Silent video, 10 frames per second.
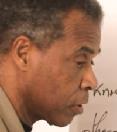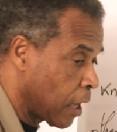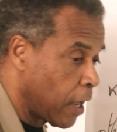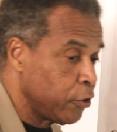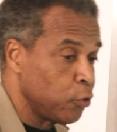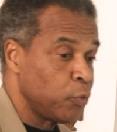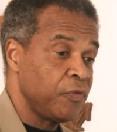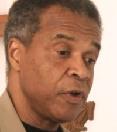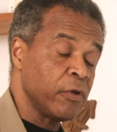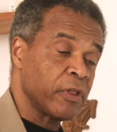How do you
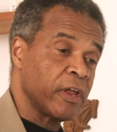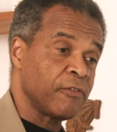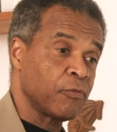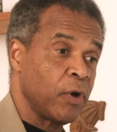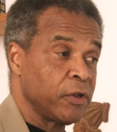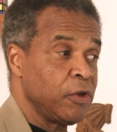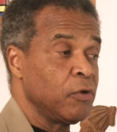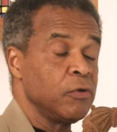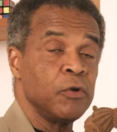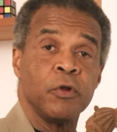reveal yourself? Well,
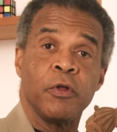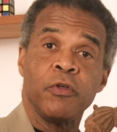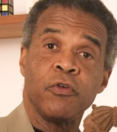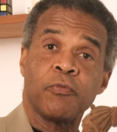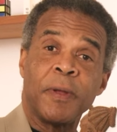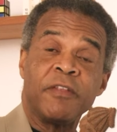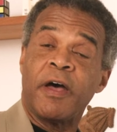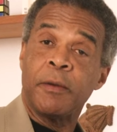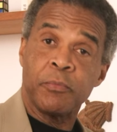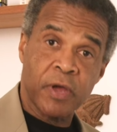you spend
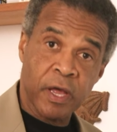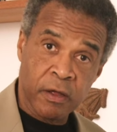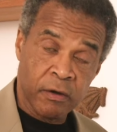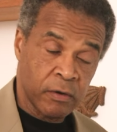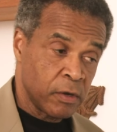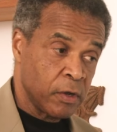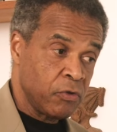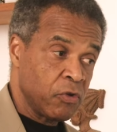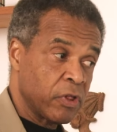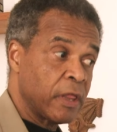time together.
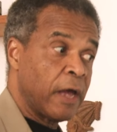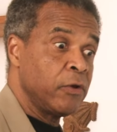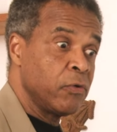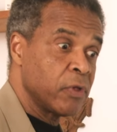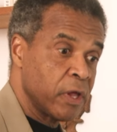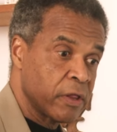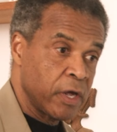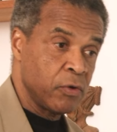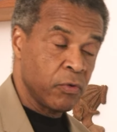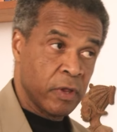You say, I do
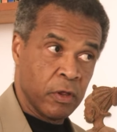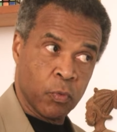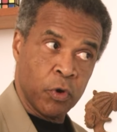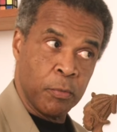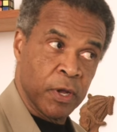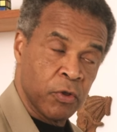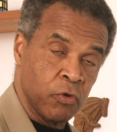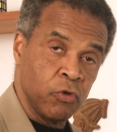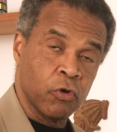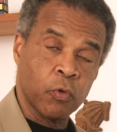this. What about you?
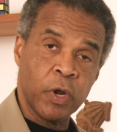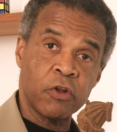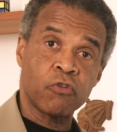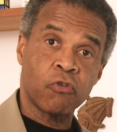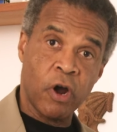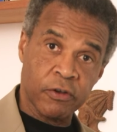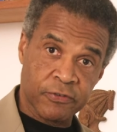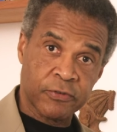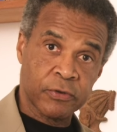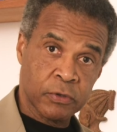You create
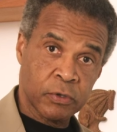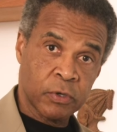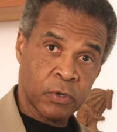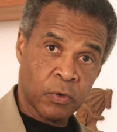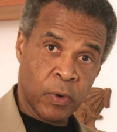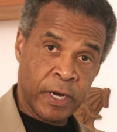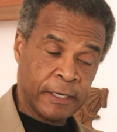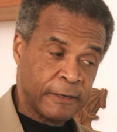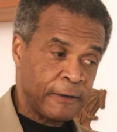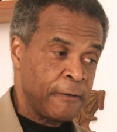trust,
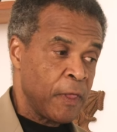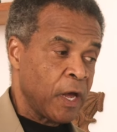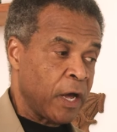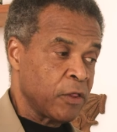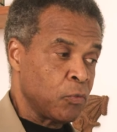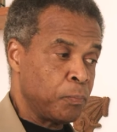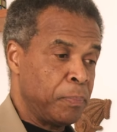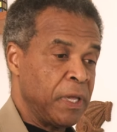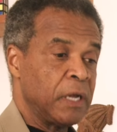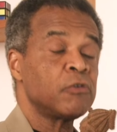right? As you
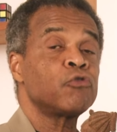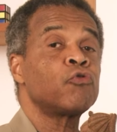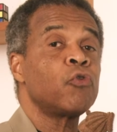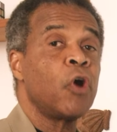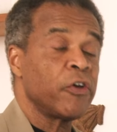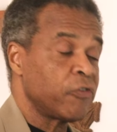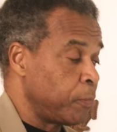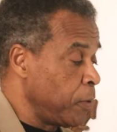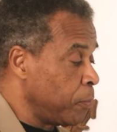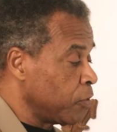build trust,
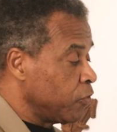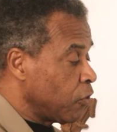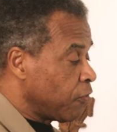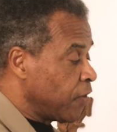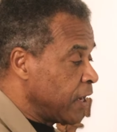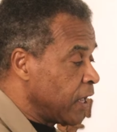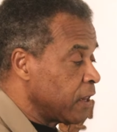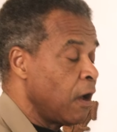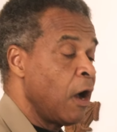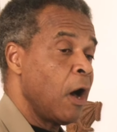people just find out,
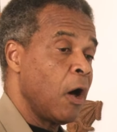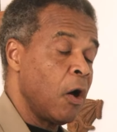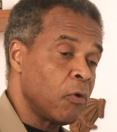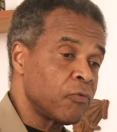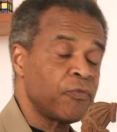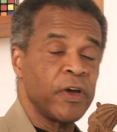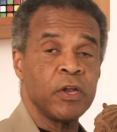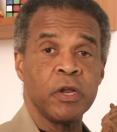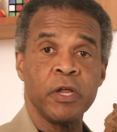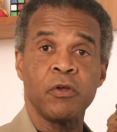oh,
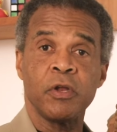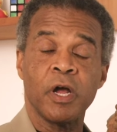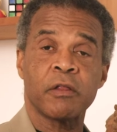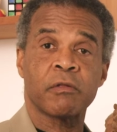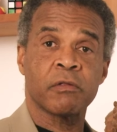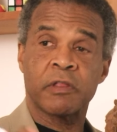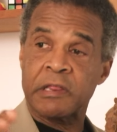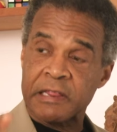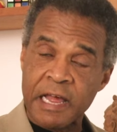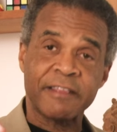finally, you're not
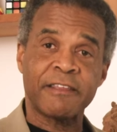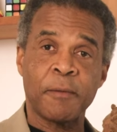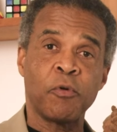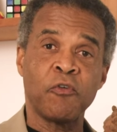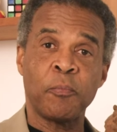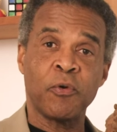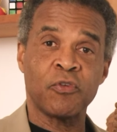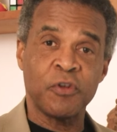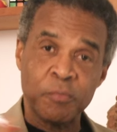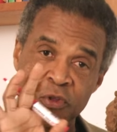that type of a
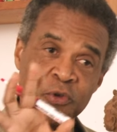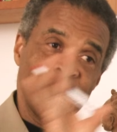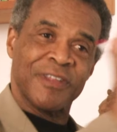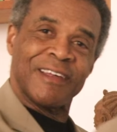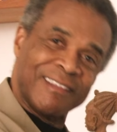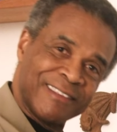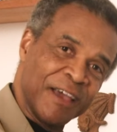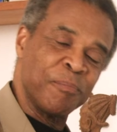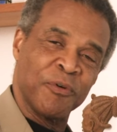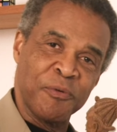person, but you are that
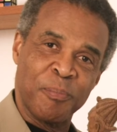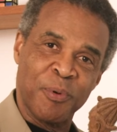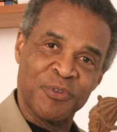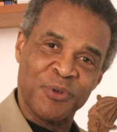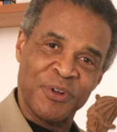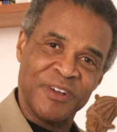type of a person,